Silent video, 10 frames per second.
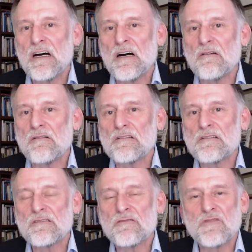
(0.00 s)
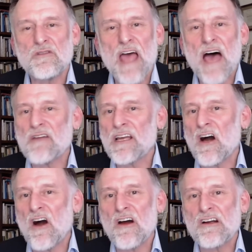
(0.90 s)
Uh, to, to having
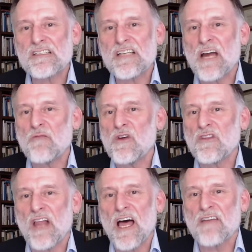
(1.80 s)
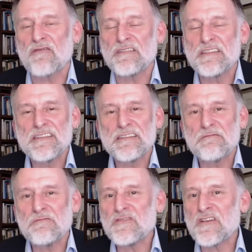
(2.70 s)
a hard time with life
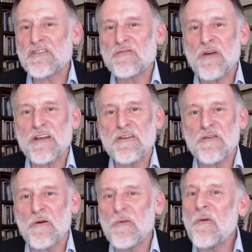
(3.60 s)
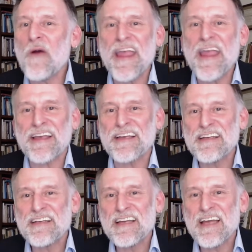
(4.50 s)
just when you're awake
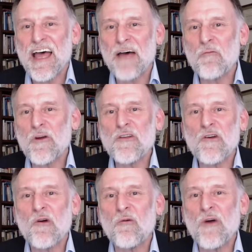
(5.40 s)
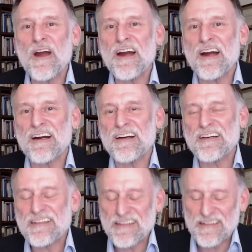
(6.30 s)
and when you're aware
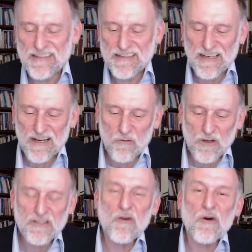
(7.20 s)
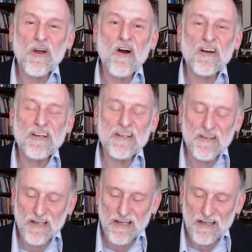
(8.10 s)
of what's going on in your